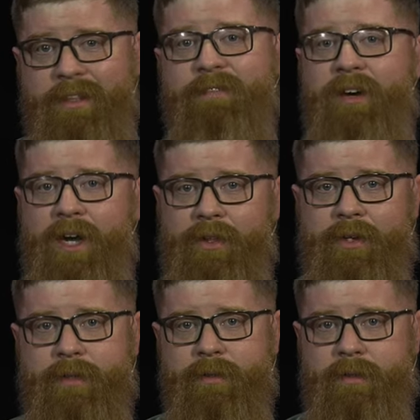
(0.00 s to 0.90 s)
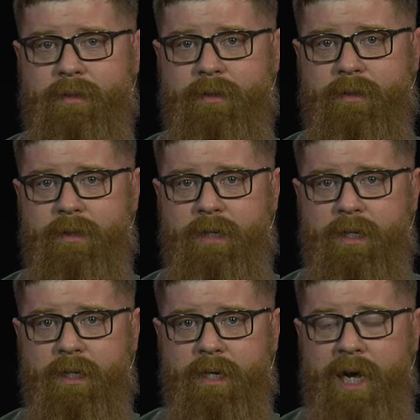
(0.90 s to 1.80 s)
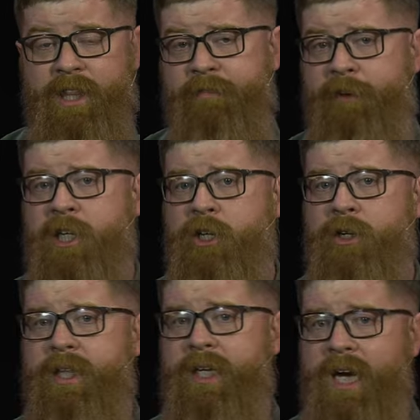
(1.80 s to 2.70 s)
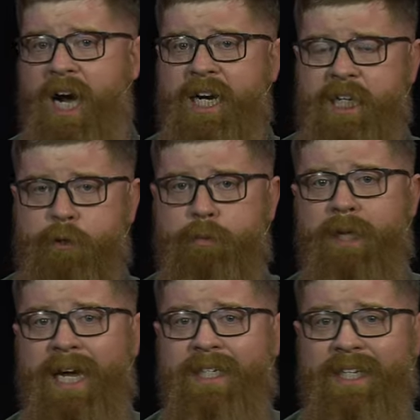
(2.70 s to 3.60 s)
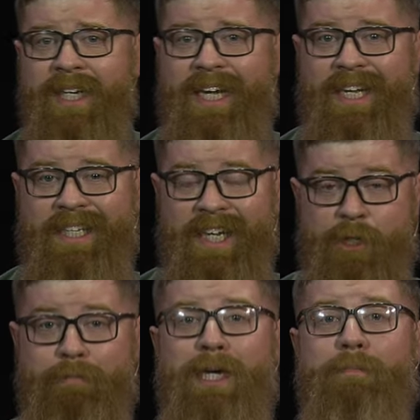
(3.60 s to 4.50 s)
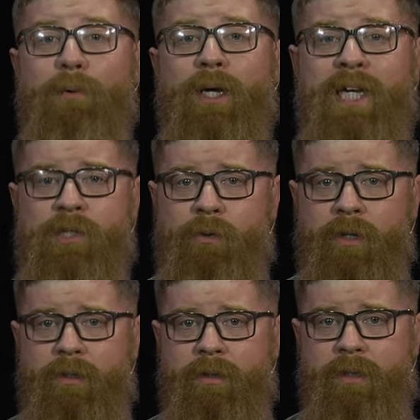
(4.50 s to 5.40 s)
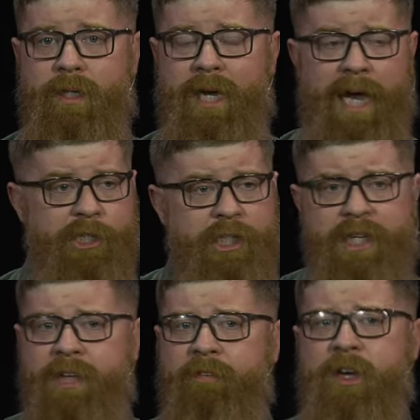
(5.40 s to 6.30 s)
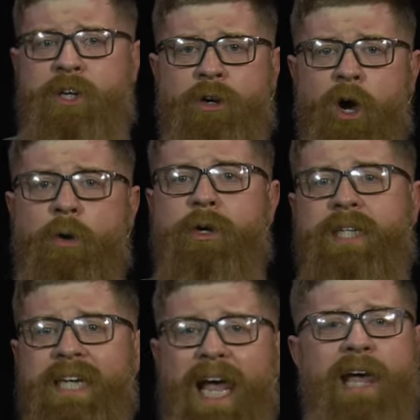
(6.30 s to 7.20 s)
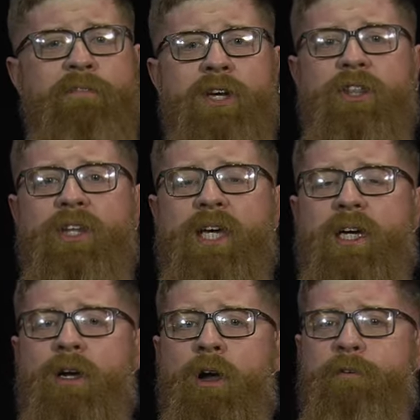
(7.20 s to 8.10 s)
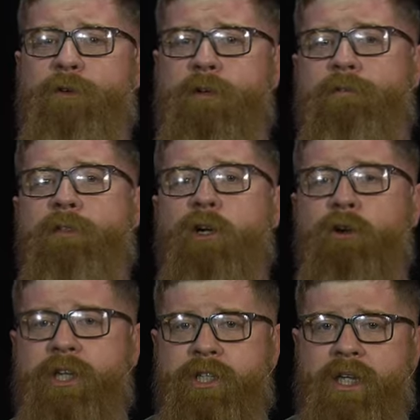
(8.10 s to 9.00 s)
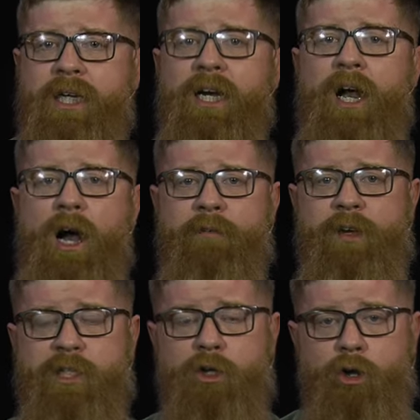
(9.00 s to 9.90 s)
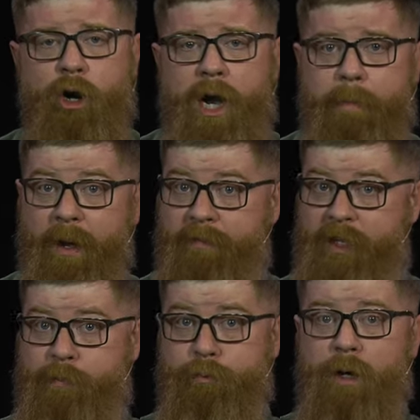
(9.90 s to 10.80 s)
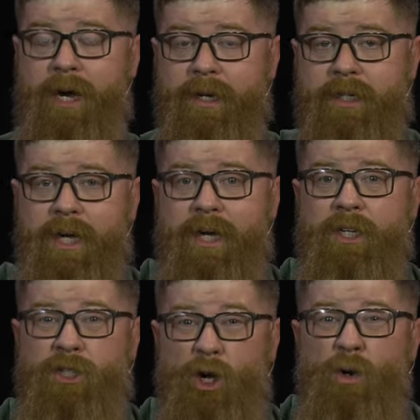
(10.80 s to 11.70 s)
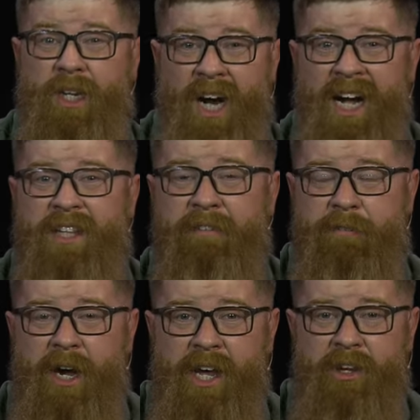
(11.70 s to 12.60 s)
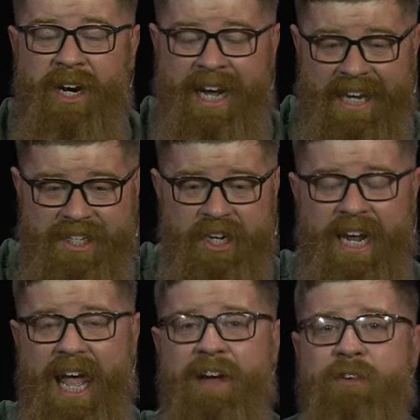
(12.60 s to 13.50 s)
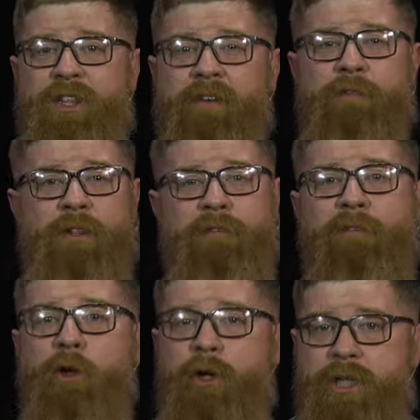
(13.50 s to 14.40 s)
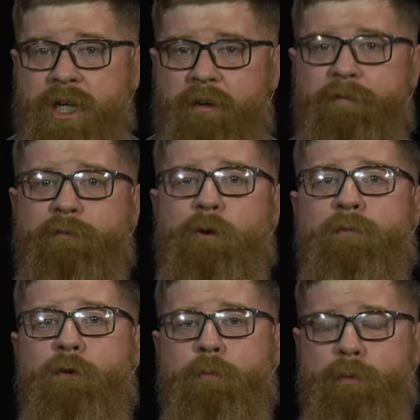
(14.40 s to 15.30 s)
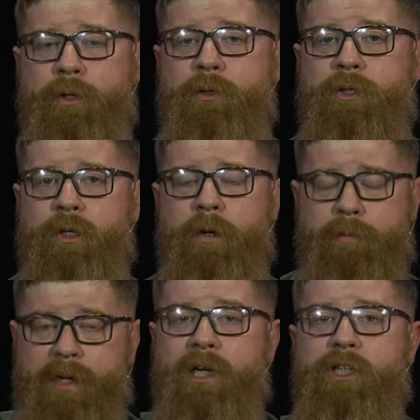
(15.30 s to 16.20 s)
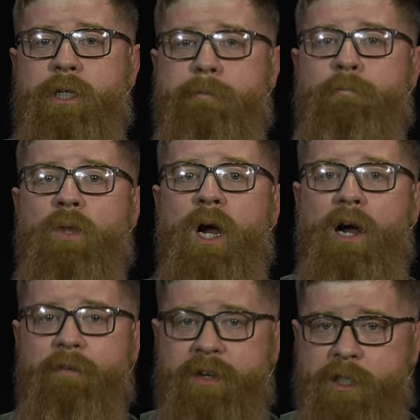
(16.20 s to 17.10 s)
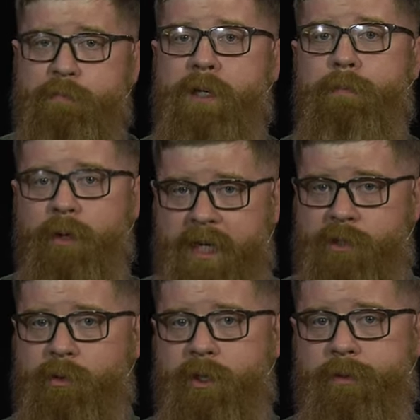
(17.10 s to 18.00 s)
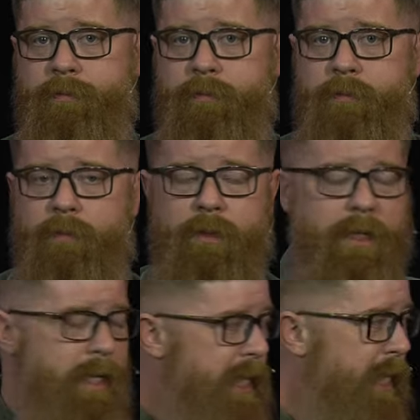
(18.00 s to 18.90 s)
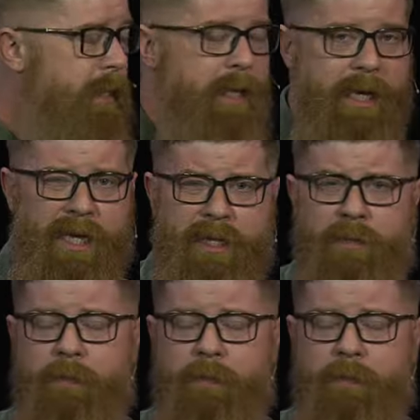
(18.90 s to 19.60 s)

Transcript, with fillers: the Father. And the vineyard that God has planted is his people, Israel. And just like the vineyard owner did everything for the flourishing of his crop, of his product, so God the Father has done everything for the flourishing and fruitful production of his people, Israel. He, he